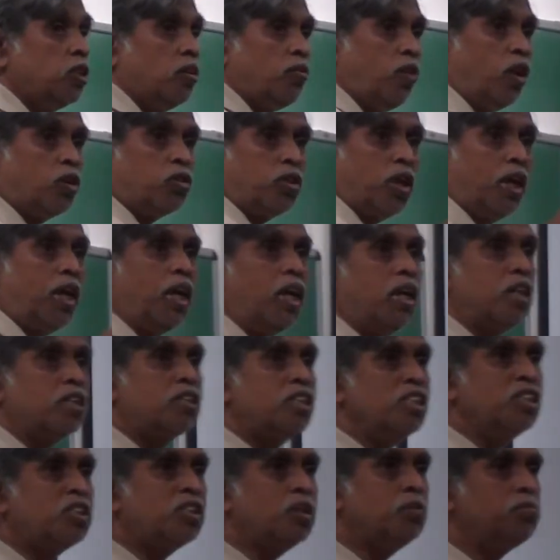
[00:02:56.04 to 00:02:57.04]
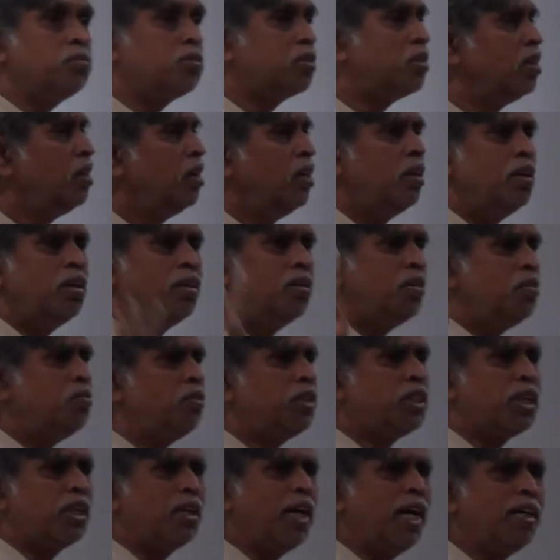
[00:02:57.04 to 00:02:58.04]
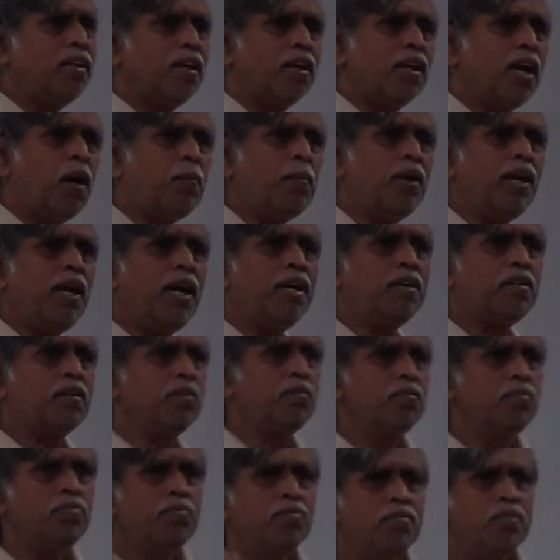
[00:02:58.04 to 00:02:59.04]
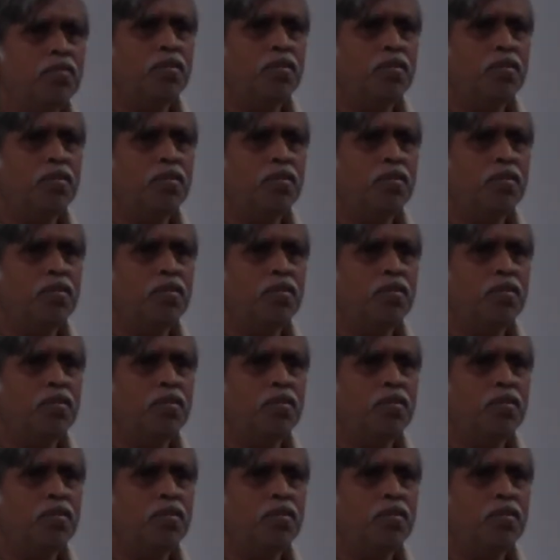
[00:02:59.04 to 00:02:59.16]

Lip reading: of octahedral systems which are neither Raman active,